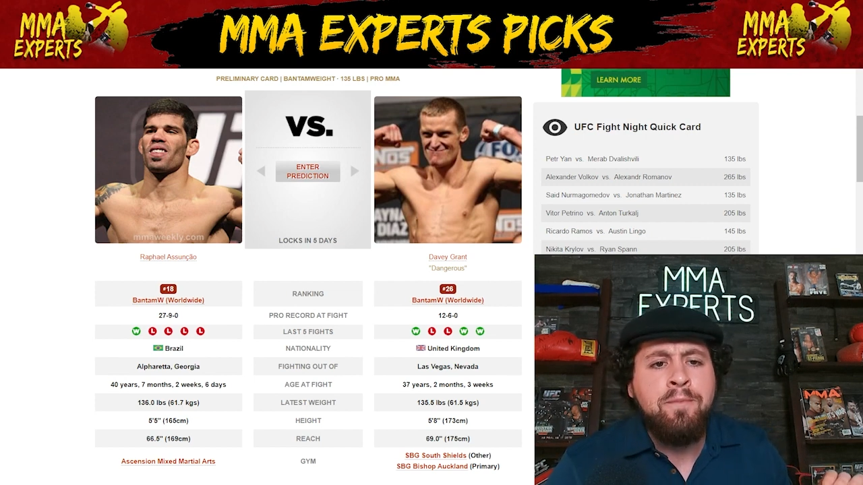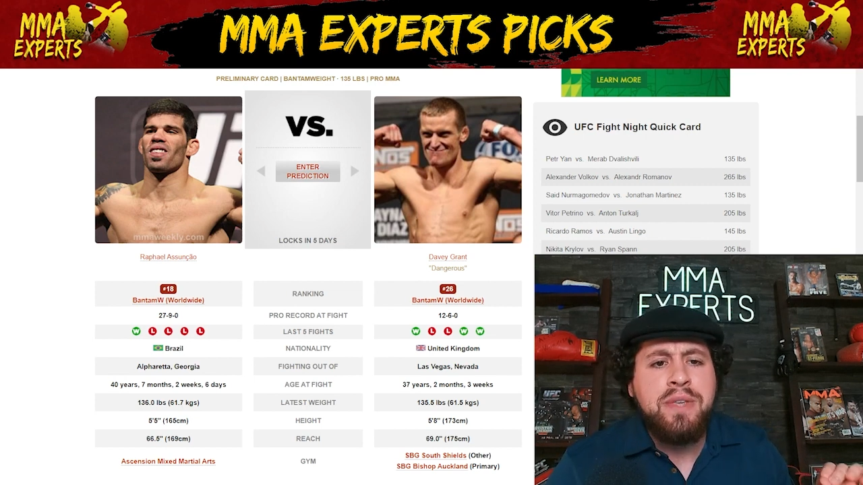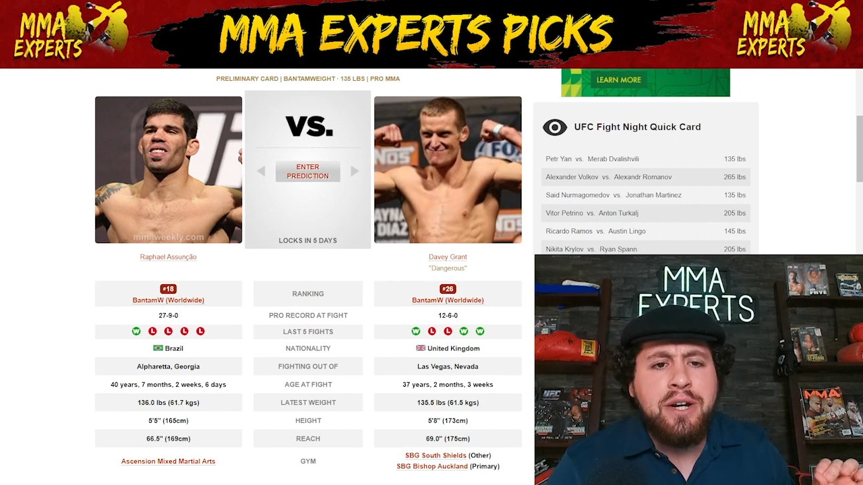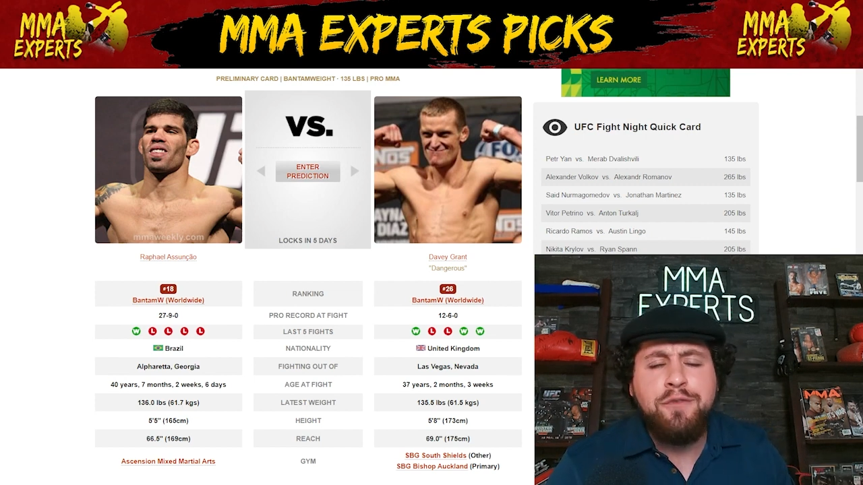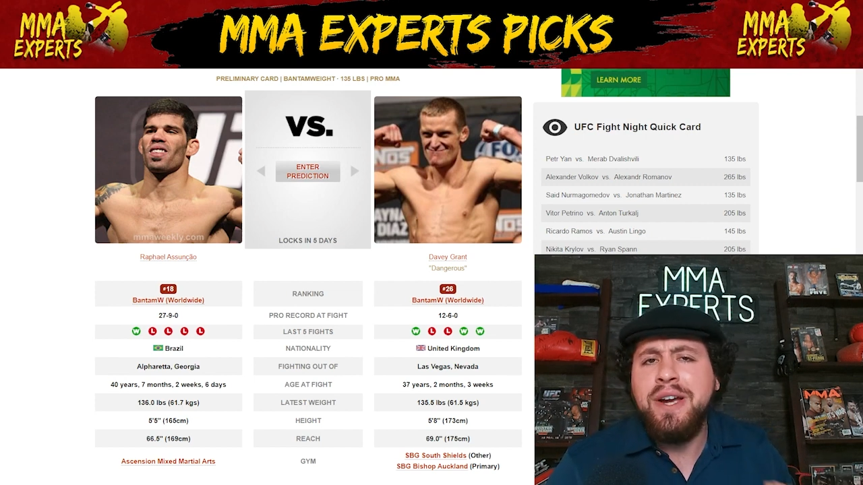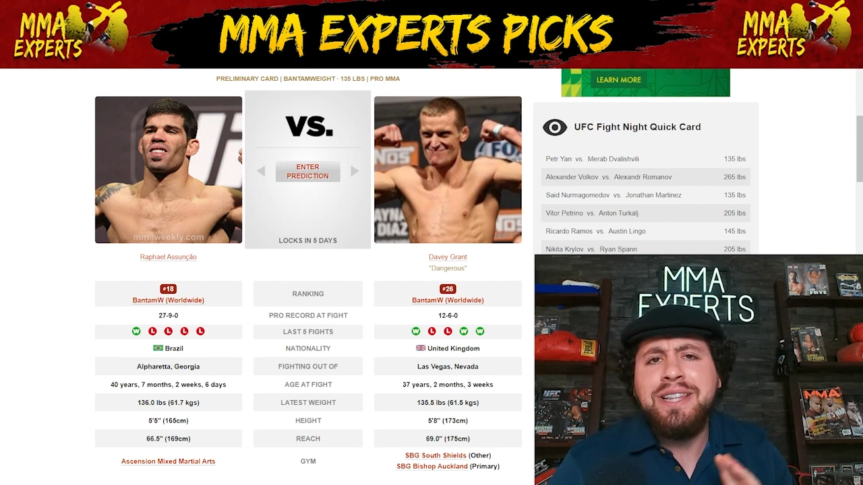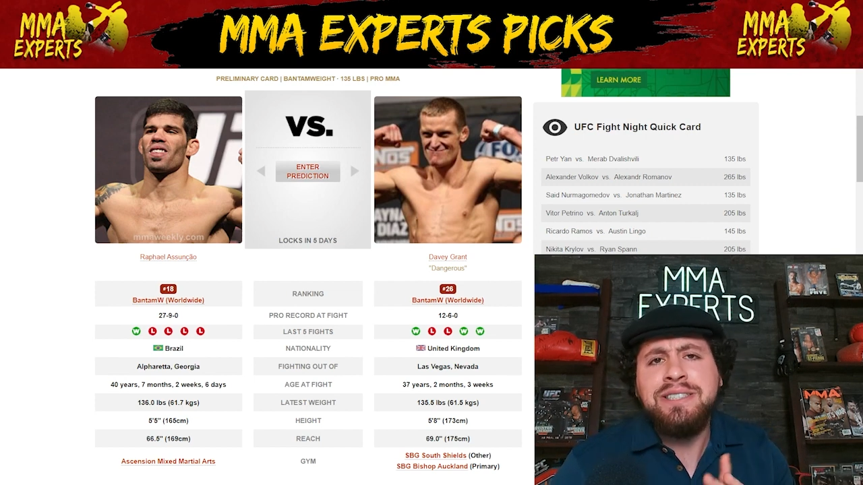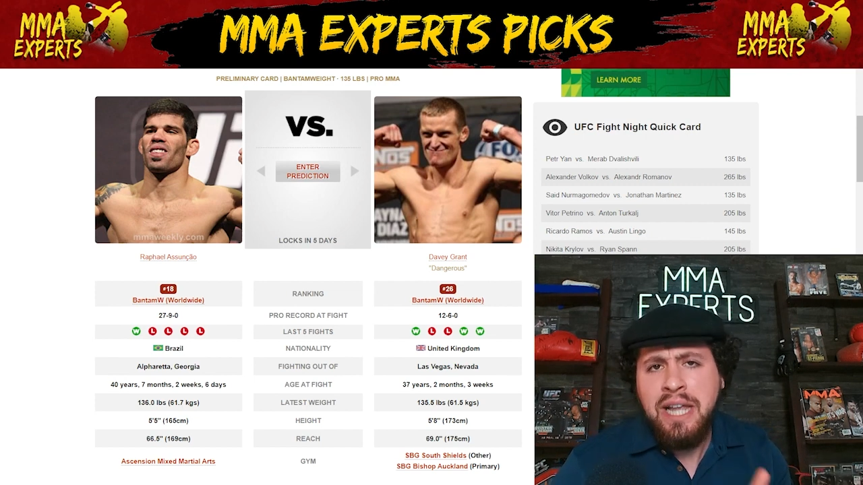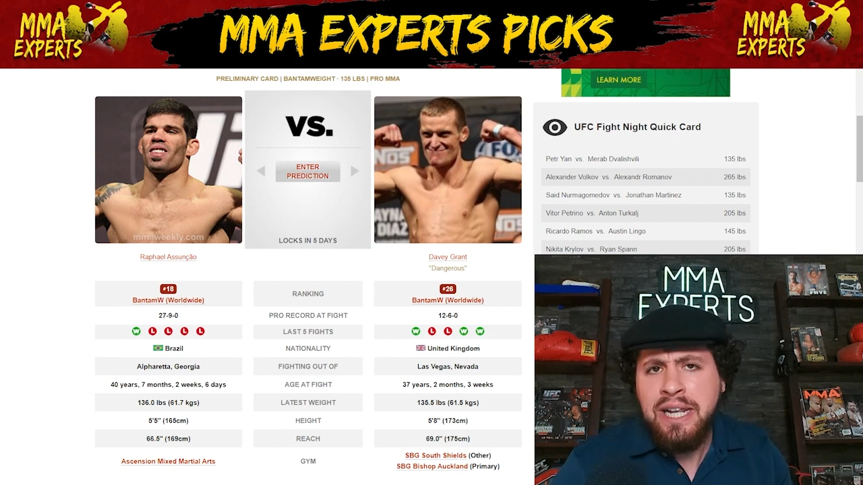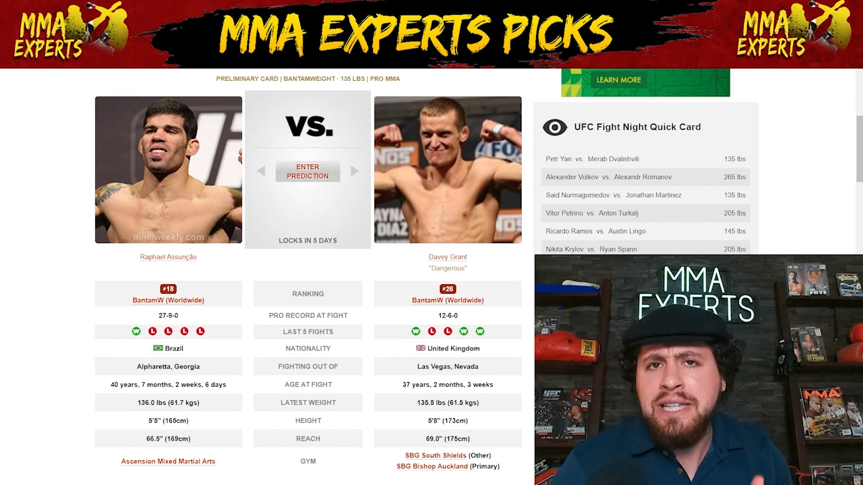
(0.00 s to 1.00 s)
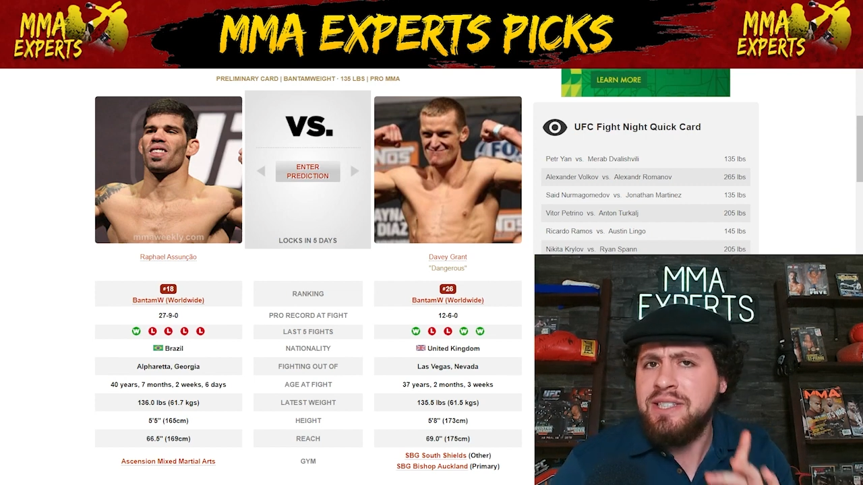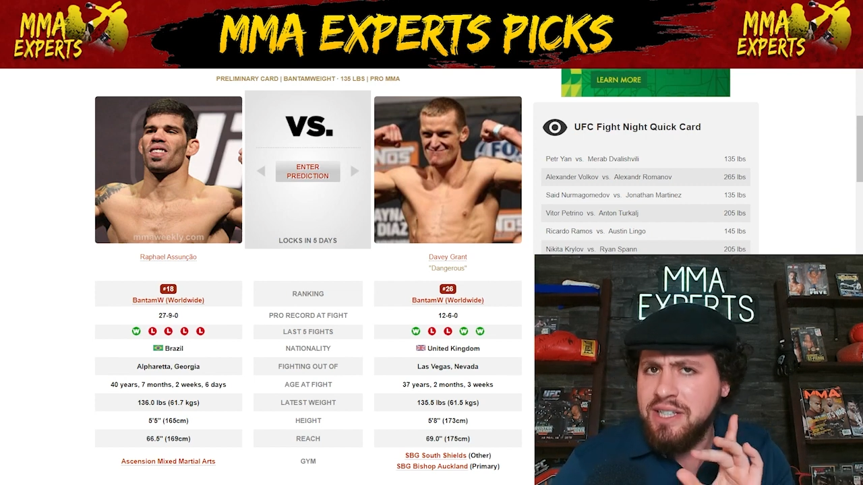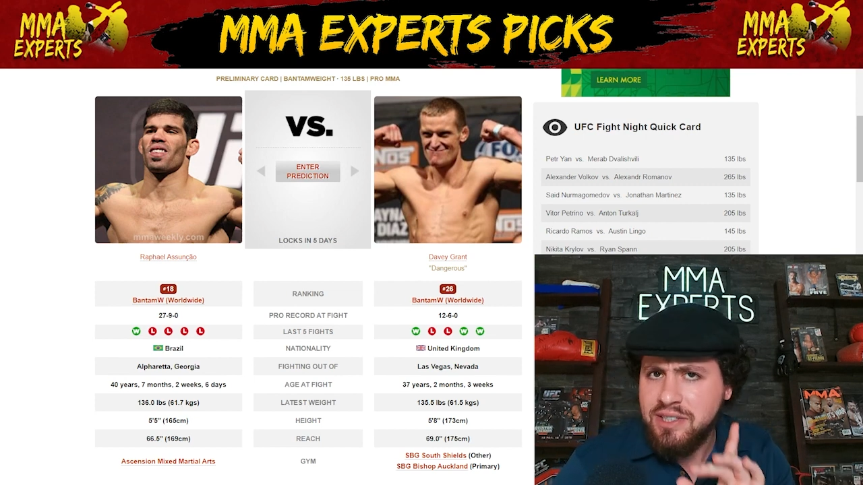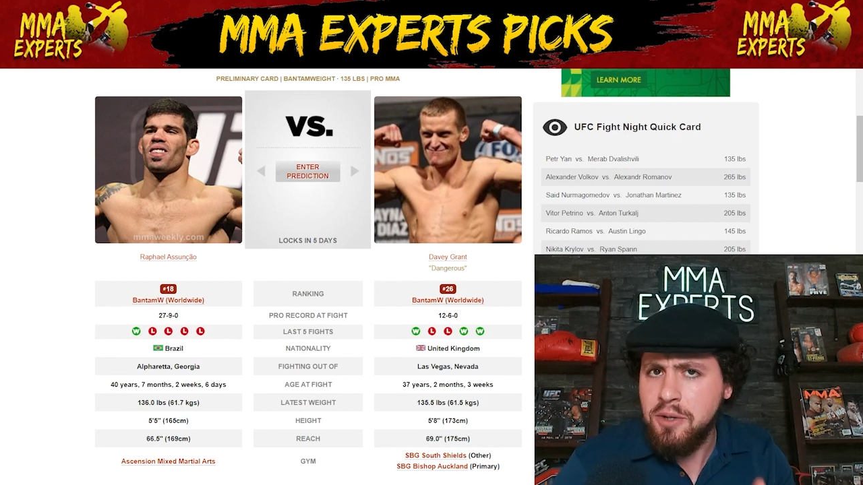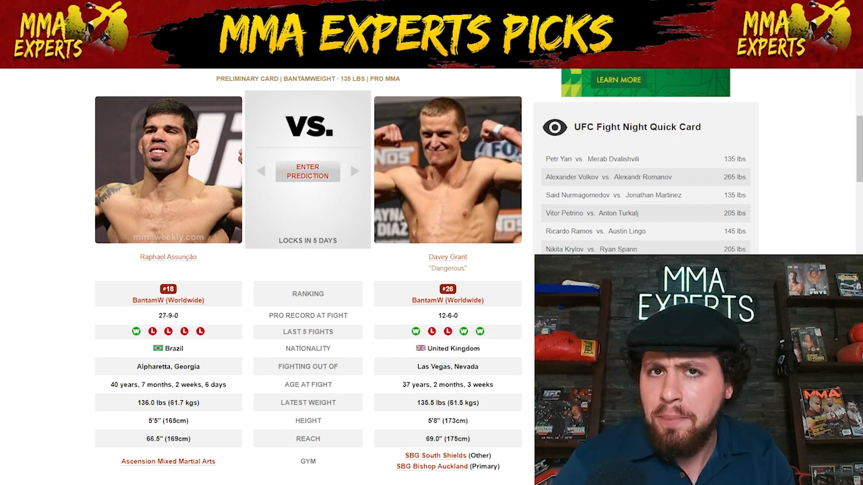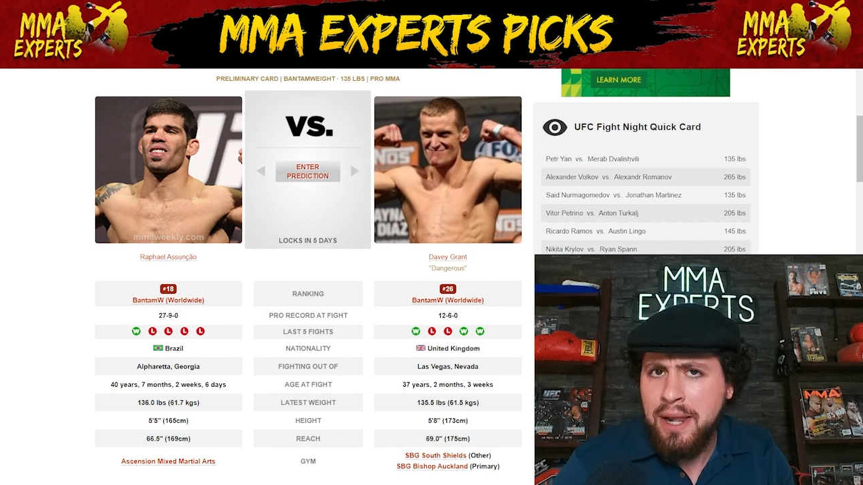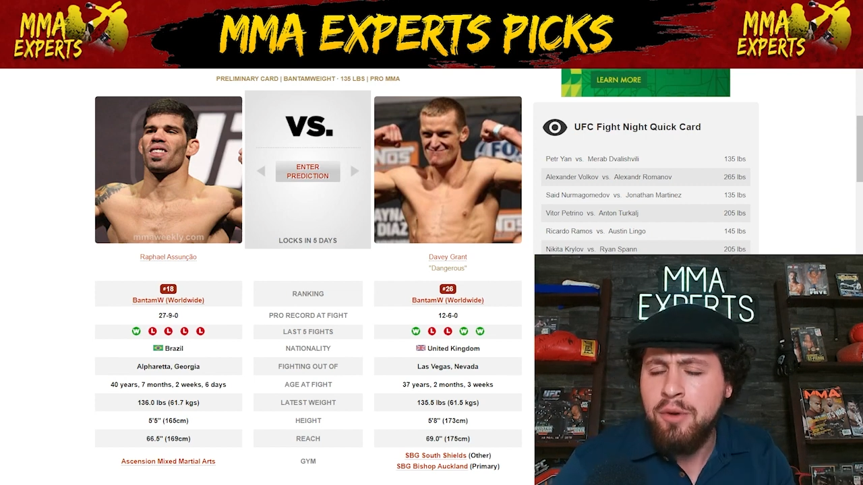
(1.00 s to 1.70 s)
In a fight that's not easy, it's a competitive